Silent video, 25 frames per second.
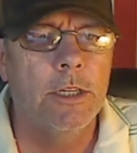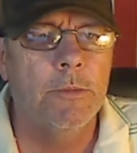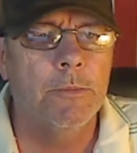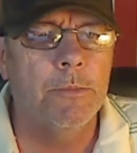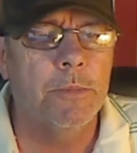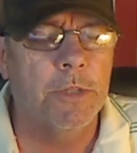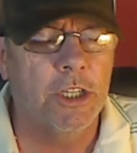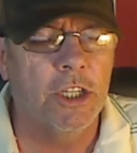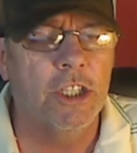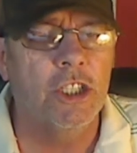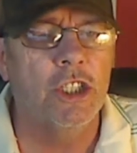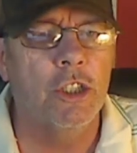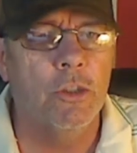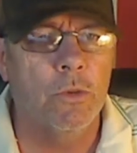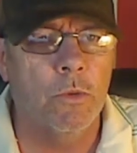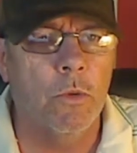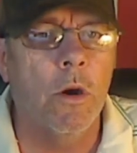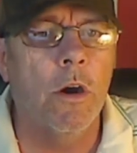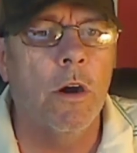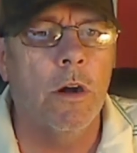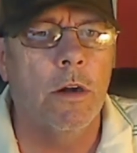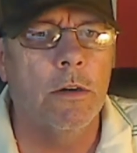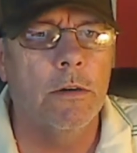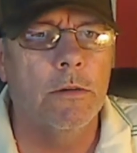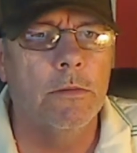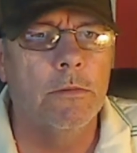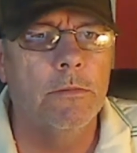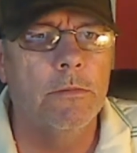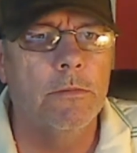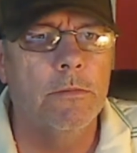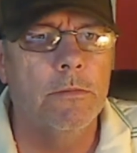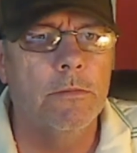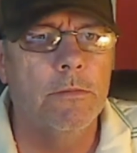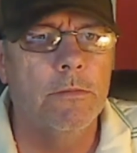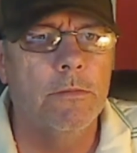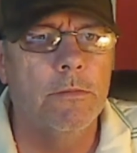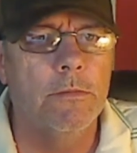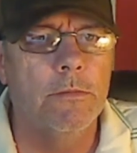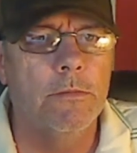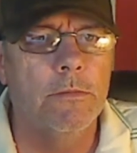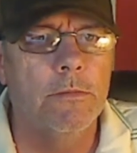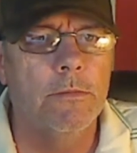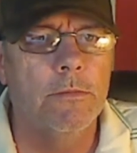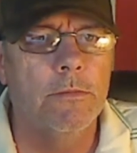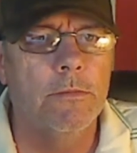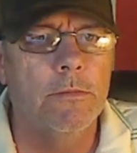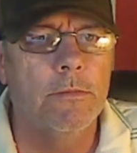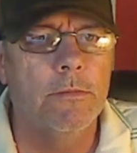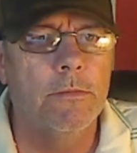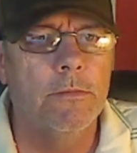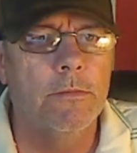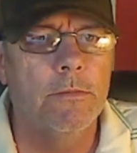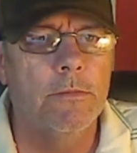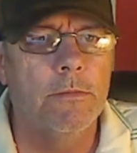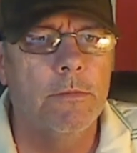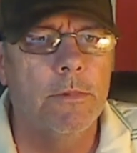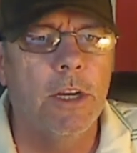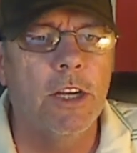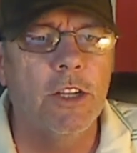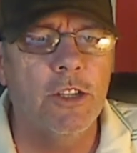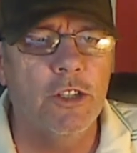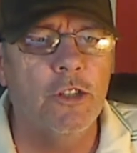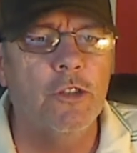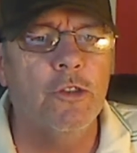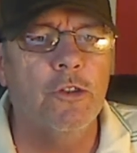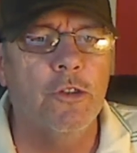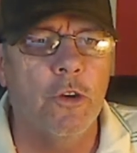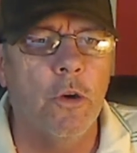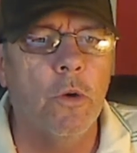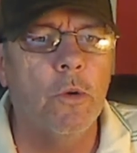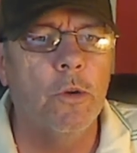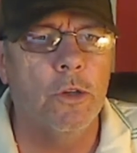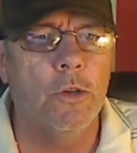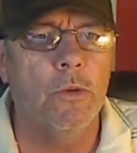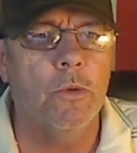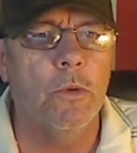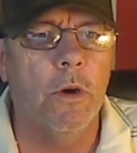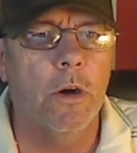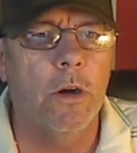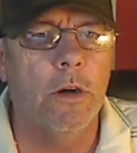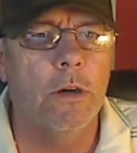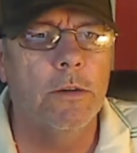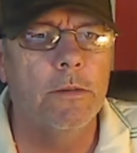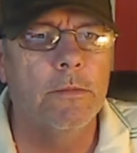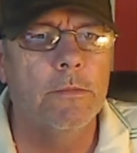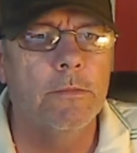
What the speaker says: Because you are. And you know you are.